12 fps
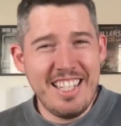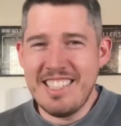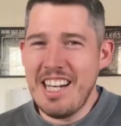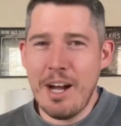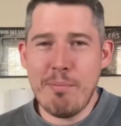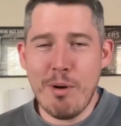It's
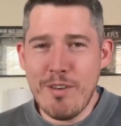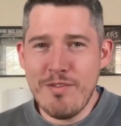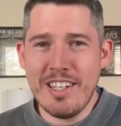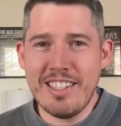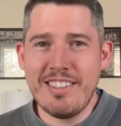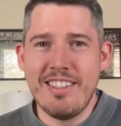not
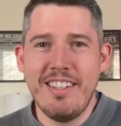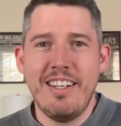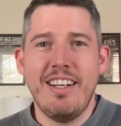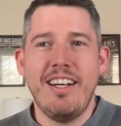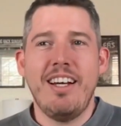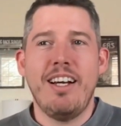perfect,
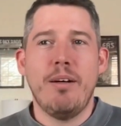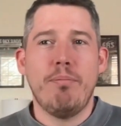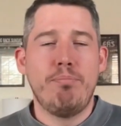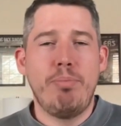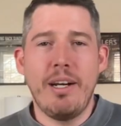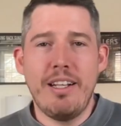
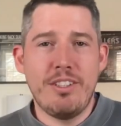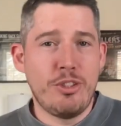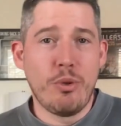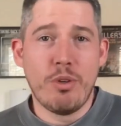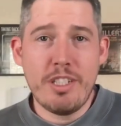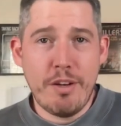but it
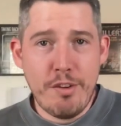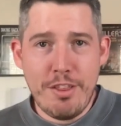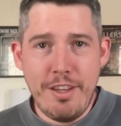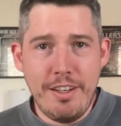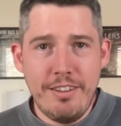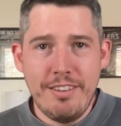stores
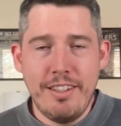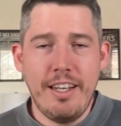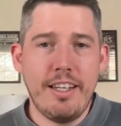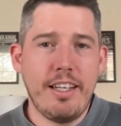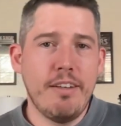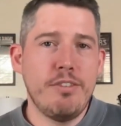everything.
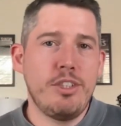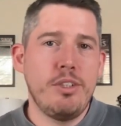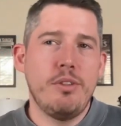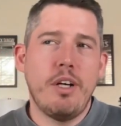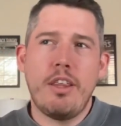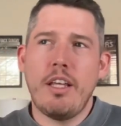It gives
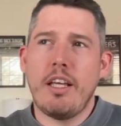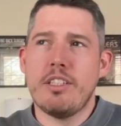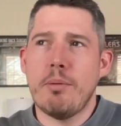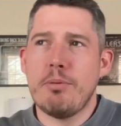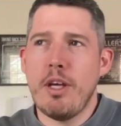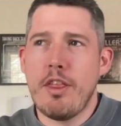you, I think
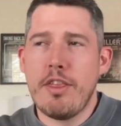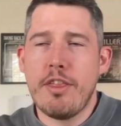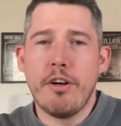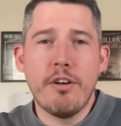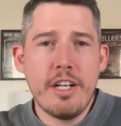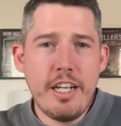it's up to
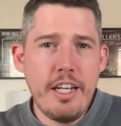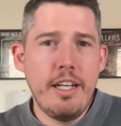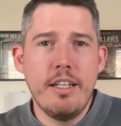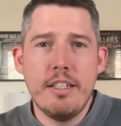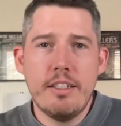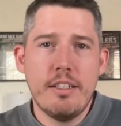
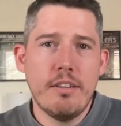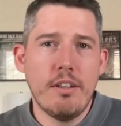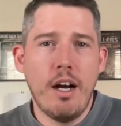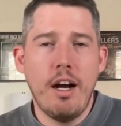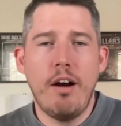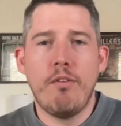30
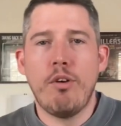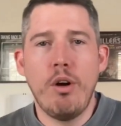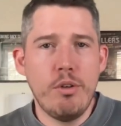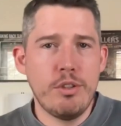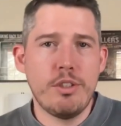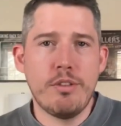
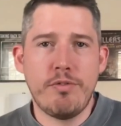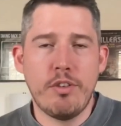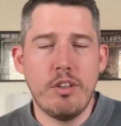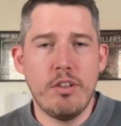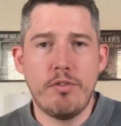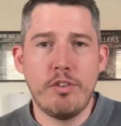rows
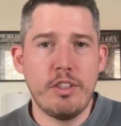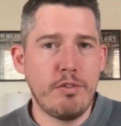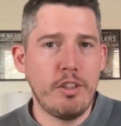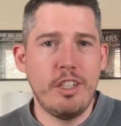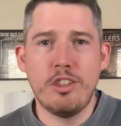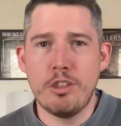for
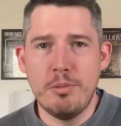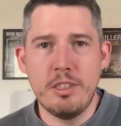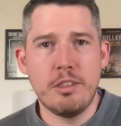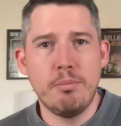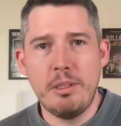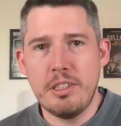different
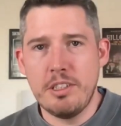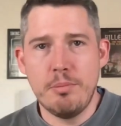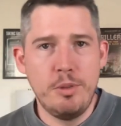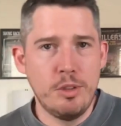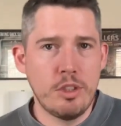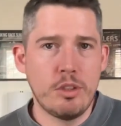instruments and pieces of
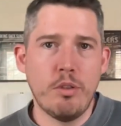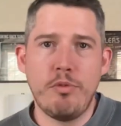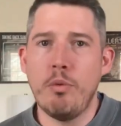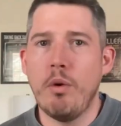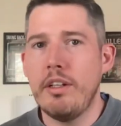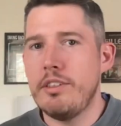music. So if
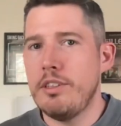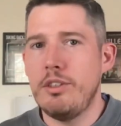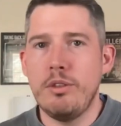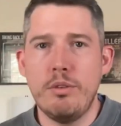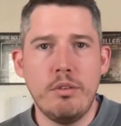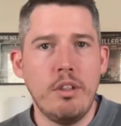you wanted to
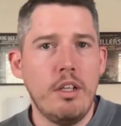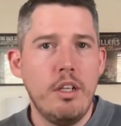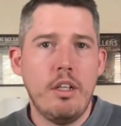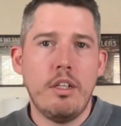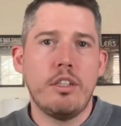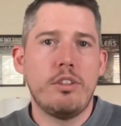do
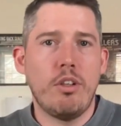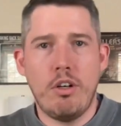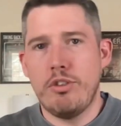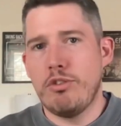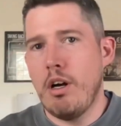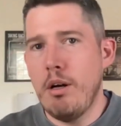
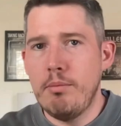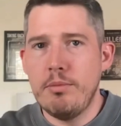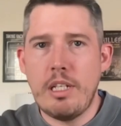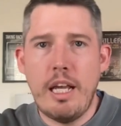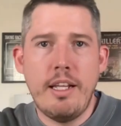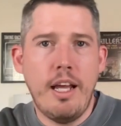guitar,
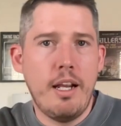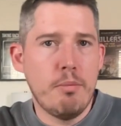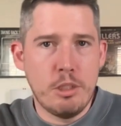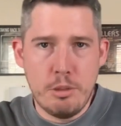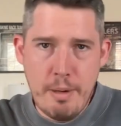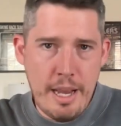drums, and then a
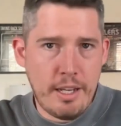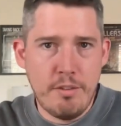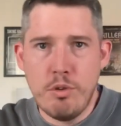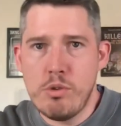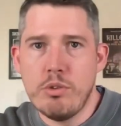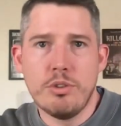bunch of backing
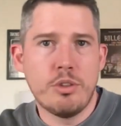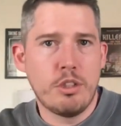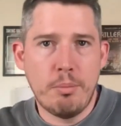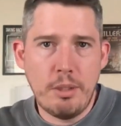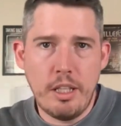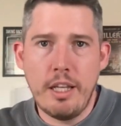vocals or
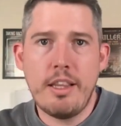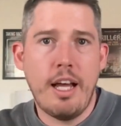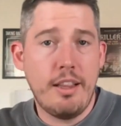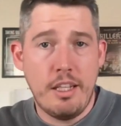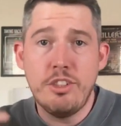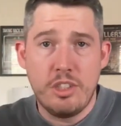something like
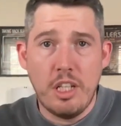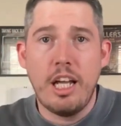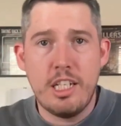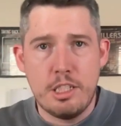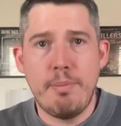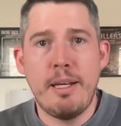that, there's a
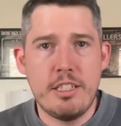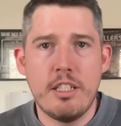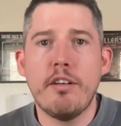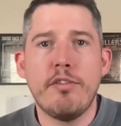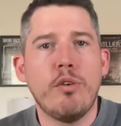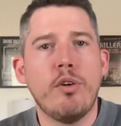lot of space
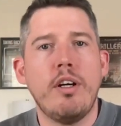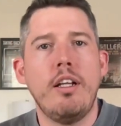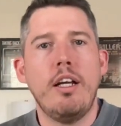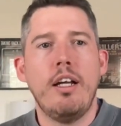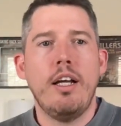there for it.